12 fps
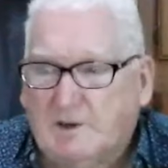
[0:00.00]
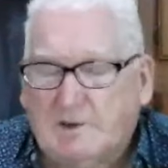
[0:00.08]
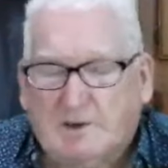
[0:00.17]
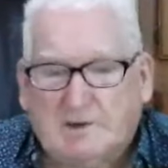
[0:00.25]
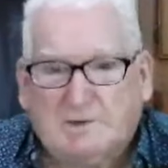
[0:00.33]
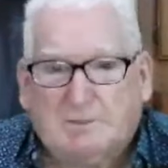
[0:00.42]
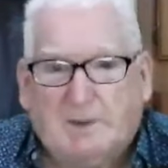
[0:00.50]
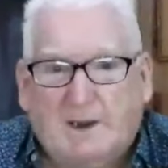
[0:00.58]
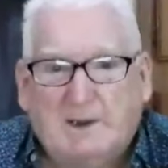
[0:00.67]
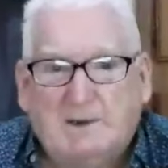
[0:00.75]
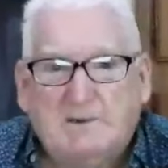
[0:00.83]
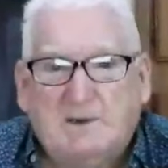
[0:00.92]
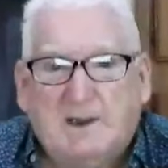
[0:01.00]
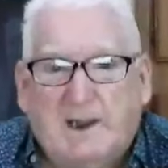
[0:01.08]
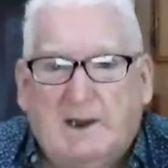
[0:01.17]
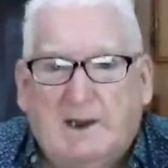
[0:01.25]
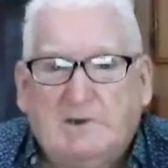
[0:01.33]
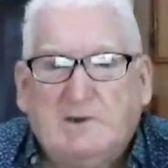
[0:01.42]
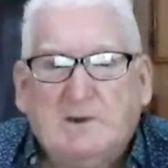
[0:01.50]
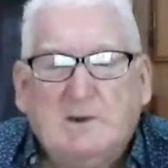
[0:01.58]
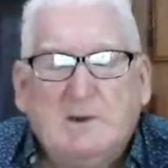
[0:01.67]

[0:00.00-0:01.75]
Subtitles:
a letters patent and